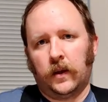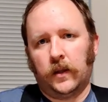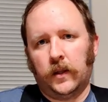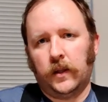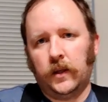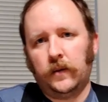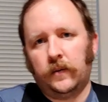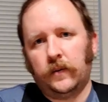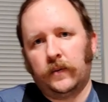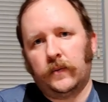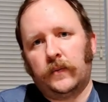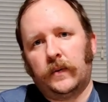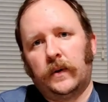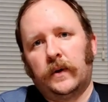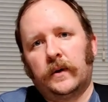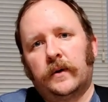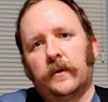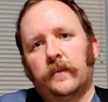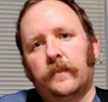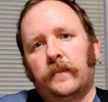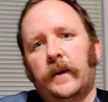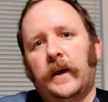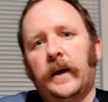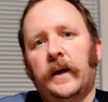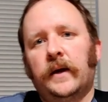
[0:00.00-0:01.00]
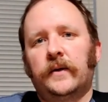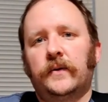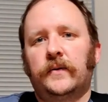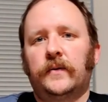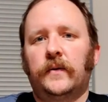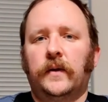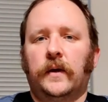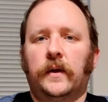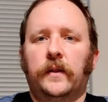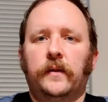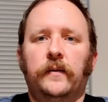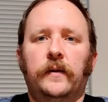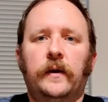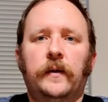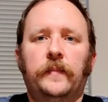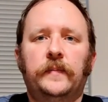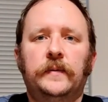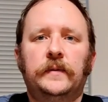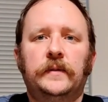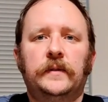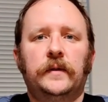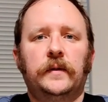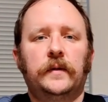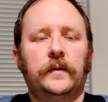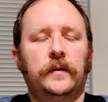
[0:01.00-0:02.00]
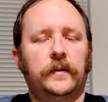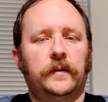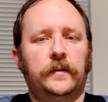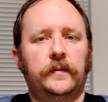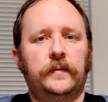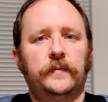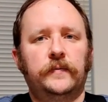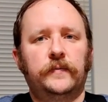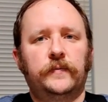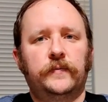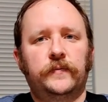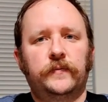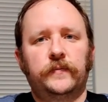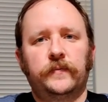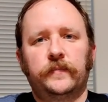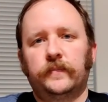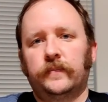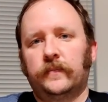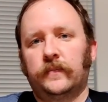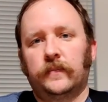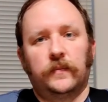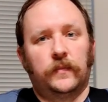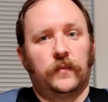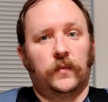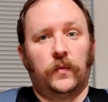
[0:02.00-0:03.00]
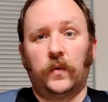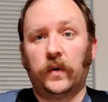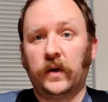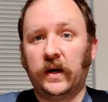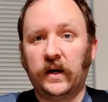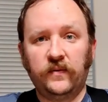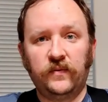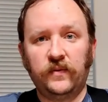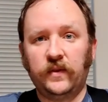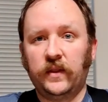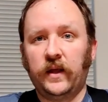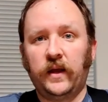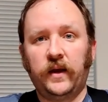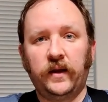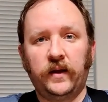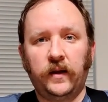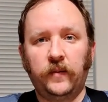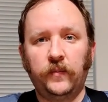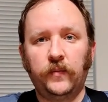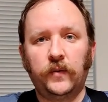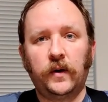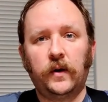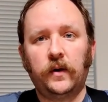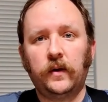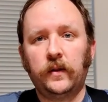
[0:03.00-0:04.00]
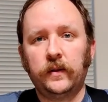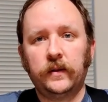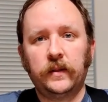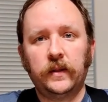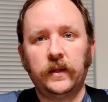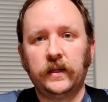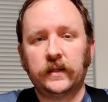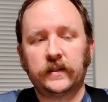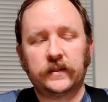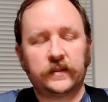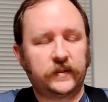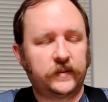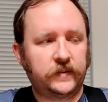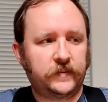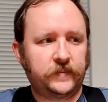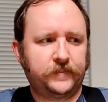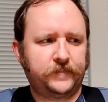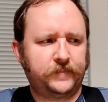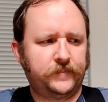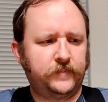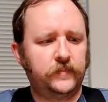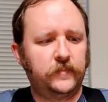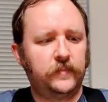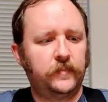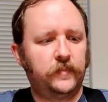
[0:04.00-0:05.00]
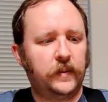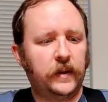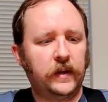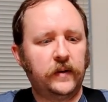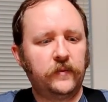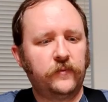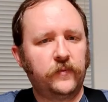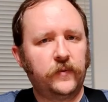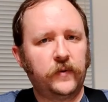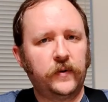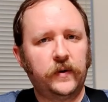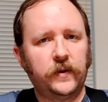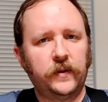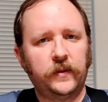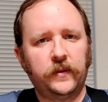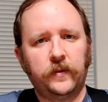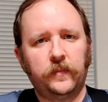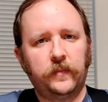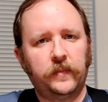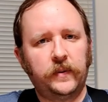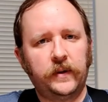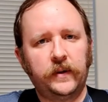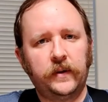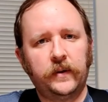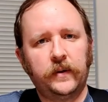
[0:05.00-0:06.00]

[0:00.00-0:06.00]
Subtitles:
Hello and welcome back to another episode of whatever the heck I'm calling this. Bedford and the